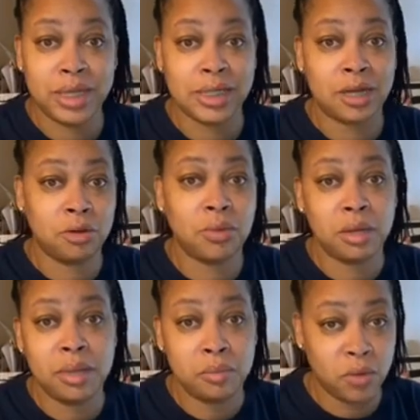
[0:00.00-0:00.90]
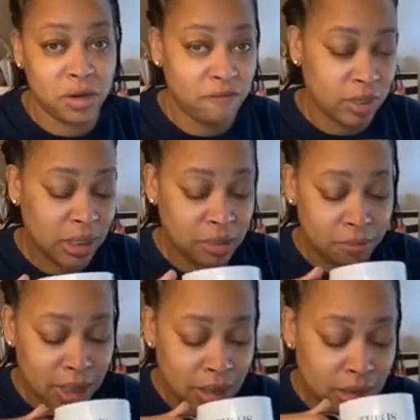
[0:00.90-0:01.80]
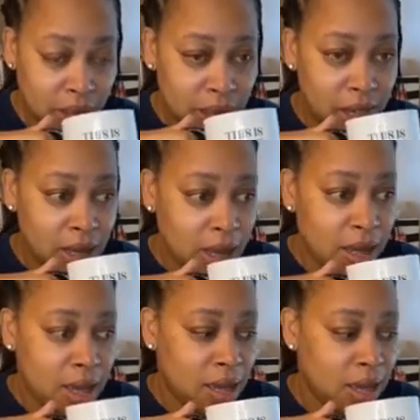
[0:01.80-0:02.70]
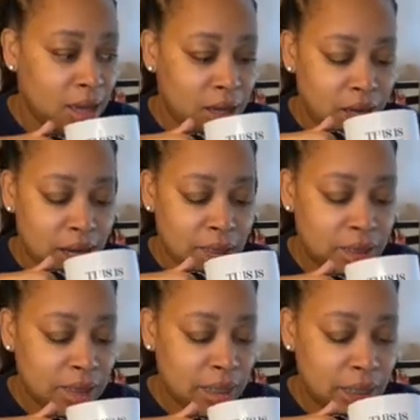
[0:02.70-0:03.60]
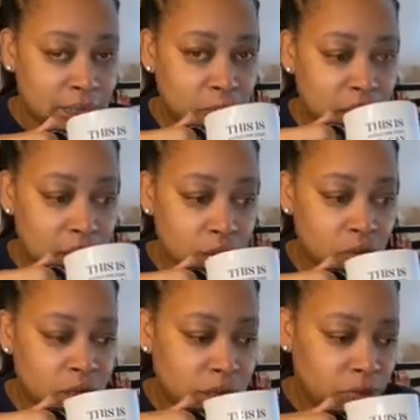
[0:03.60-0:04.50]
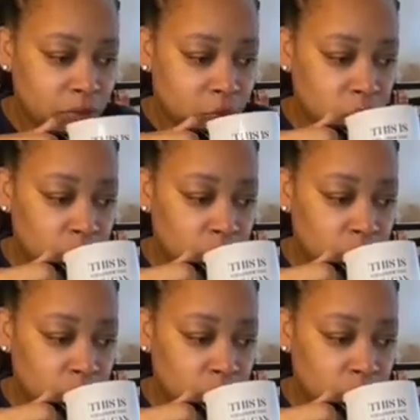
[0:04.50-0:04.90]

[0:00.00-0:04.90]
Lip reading: I don't want to be more than 15 minutes. And I just need to get some heat on this throat.